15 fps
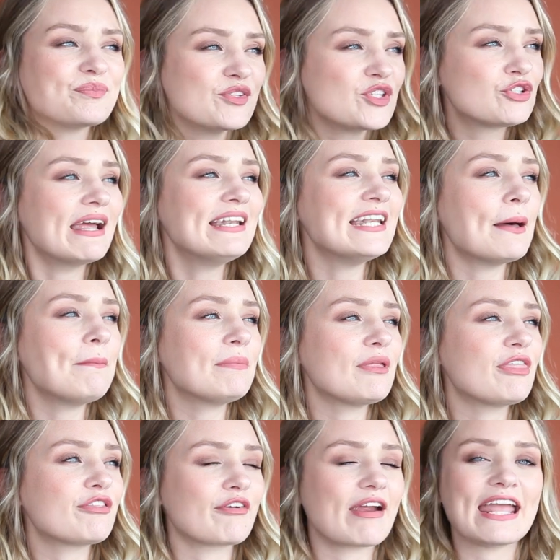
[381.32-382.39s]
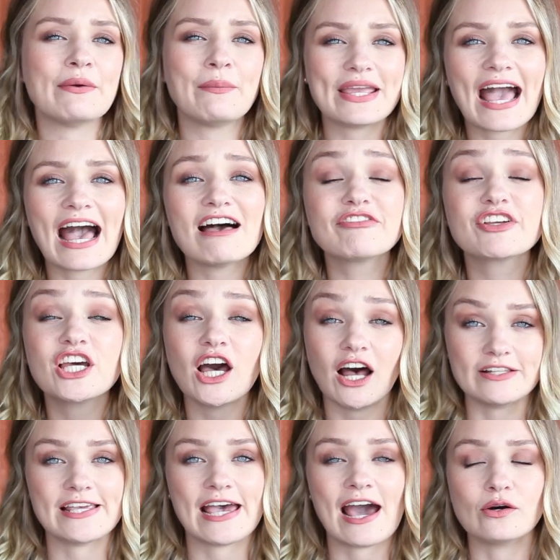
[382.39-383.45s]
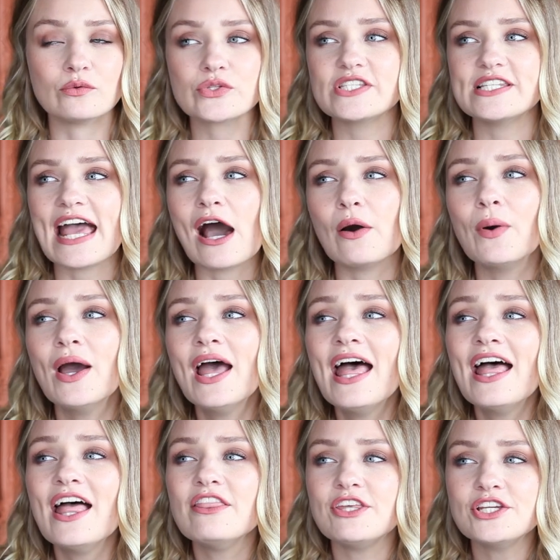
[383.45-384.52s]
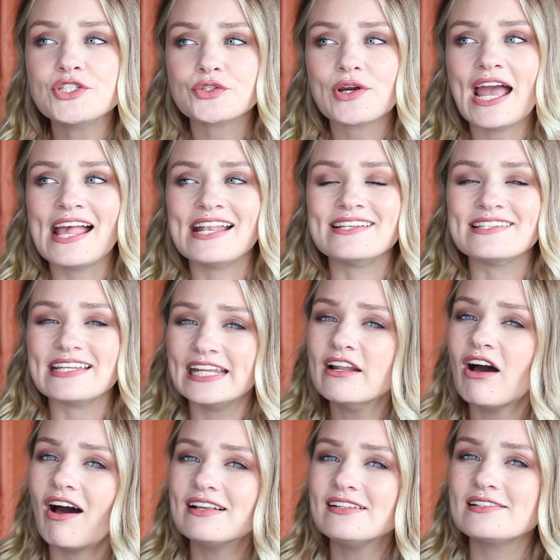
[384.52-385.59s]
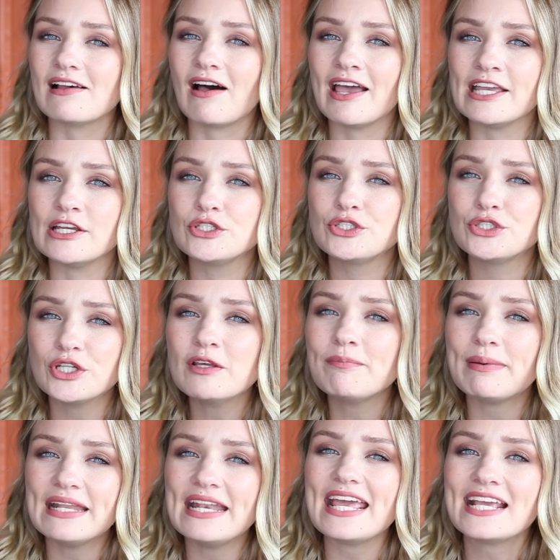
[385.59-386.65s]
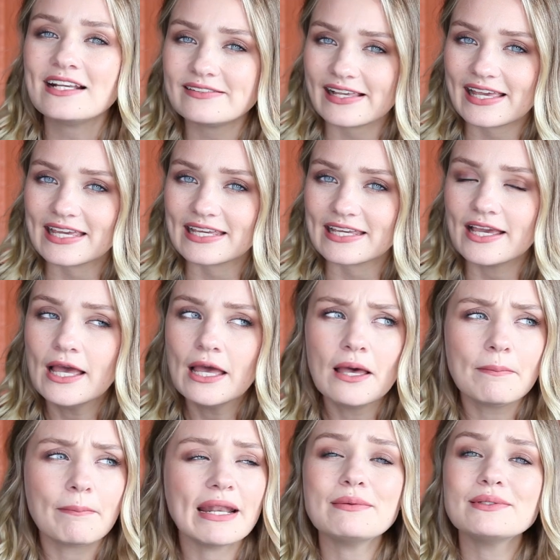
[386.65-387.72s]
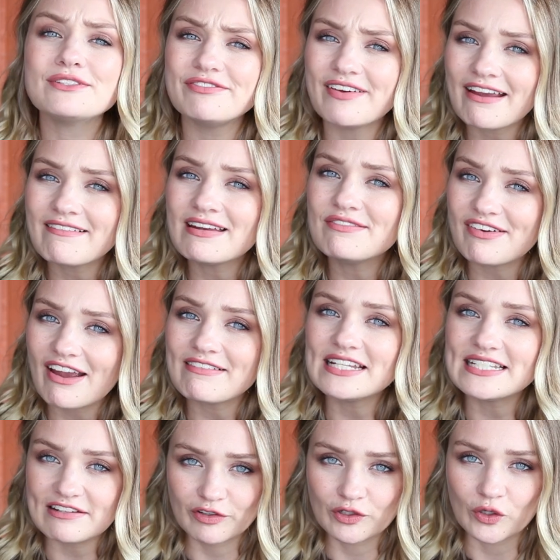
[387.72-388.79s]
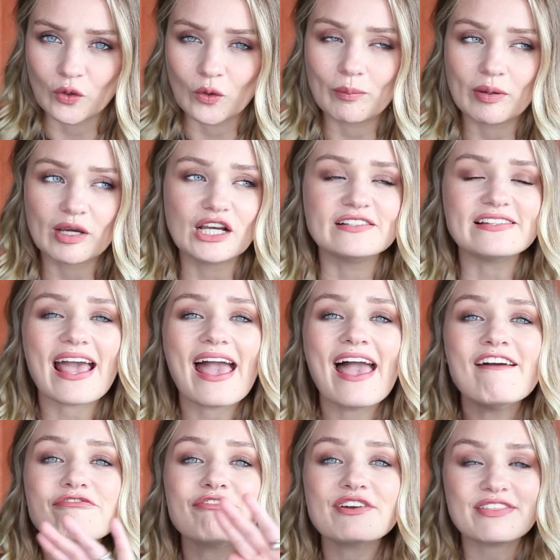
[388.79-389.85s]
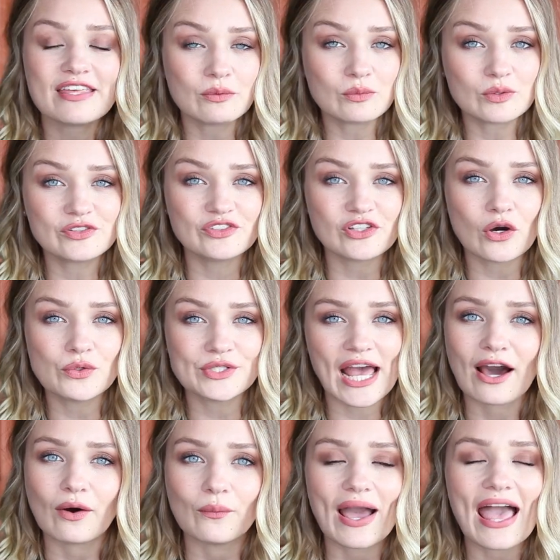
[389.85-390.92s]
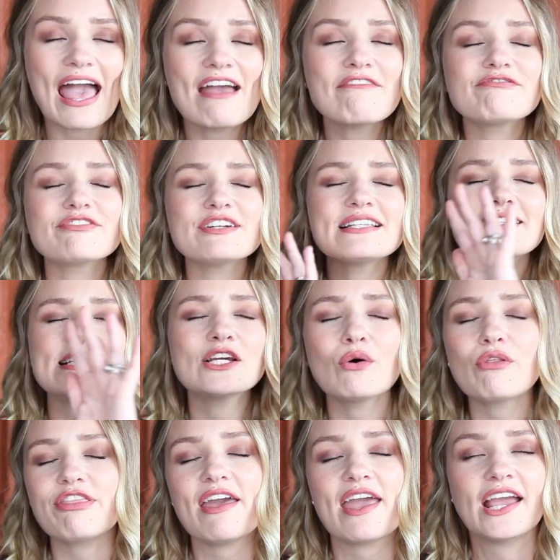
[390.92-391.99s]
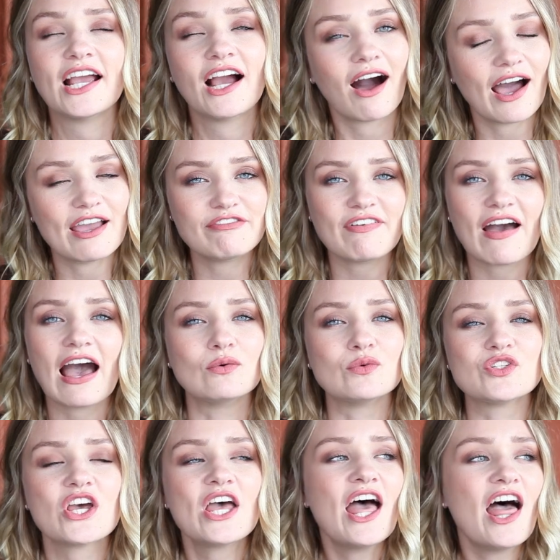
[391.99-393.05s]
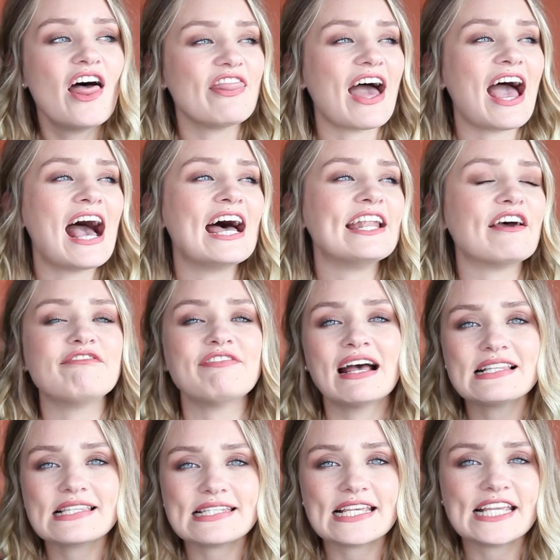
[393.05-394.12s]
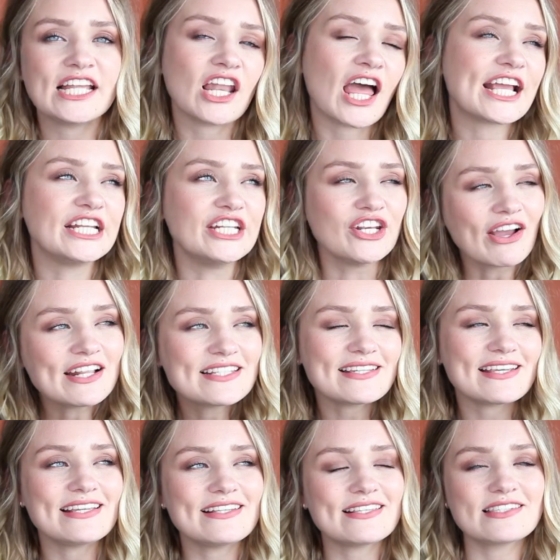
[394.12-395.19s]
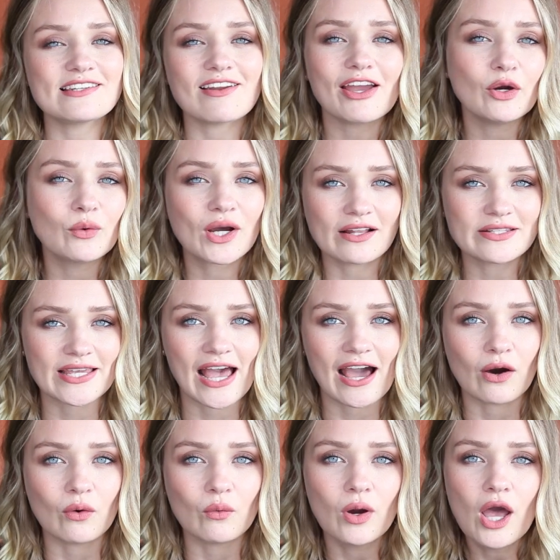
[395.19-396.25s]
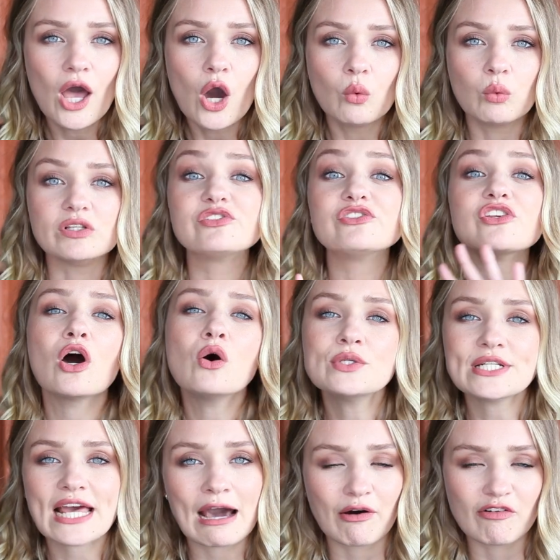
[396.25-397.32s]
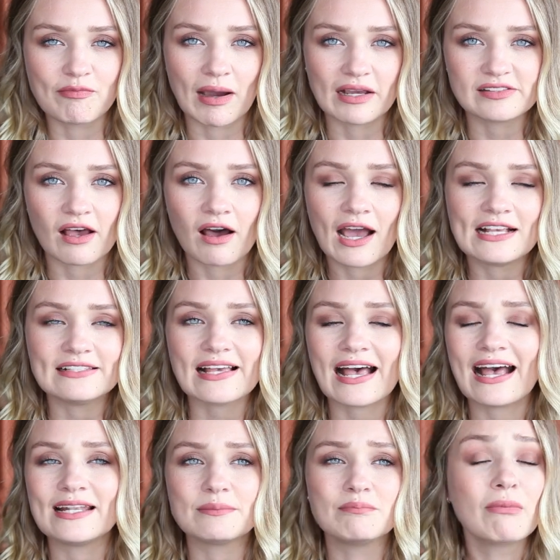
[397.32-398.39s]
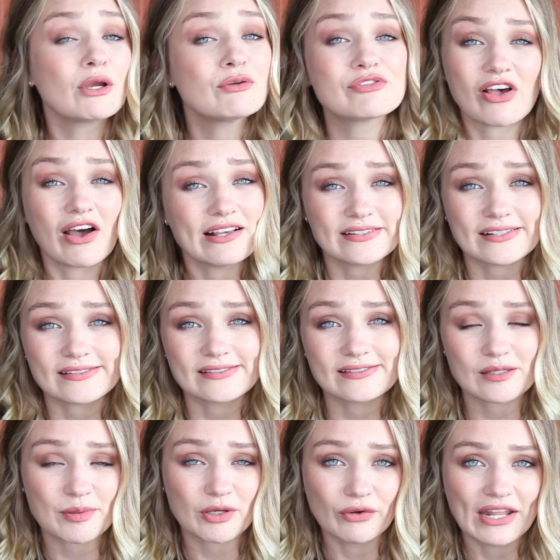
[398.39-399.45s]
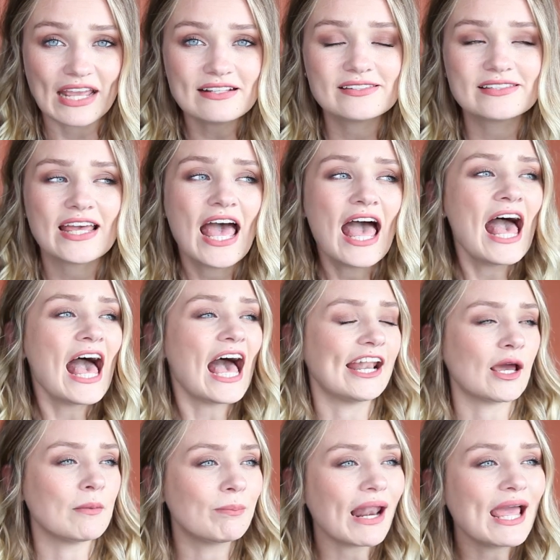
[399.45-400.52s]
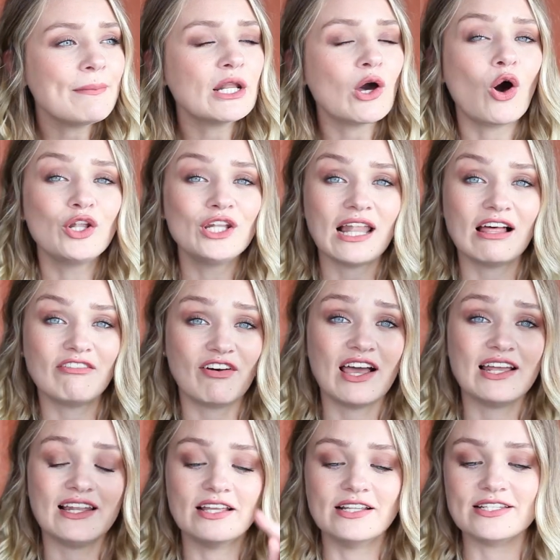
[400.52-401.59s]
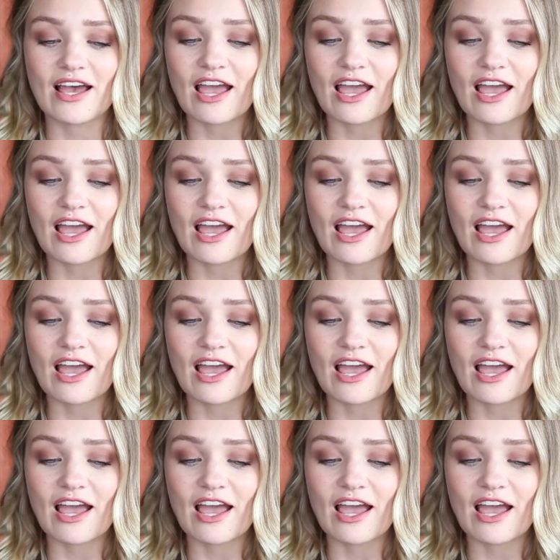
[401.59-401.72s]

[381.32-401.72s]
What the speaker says: Trend number three, we have cutouts. Now, this trend, in hindsight, should have been easy, but it was very, very difficult because everything was sold out. Every single thing I found that had a fancy, like, 90s style cutout was sold out of my size and most sizes, to be honest. And I'm blaming it on Love Island.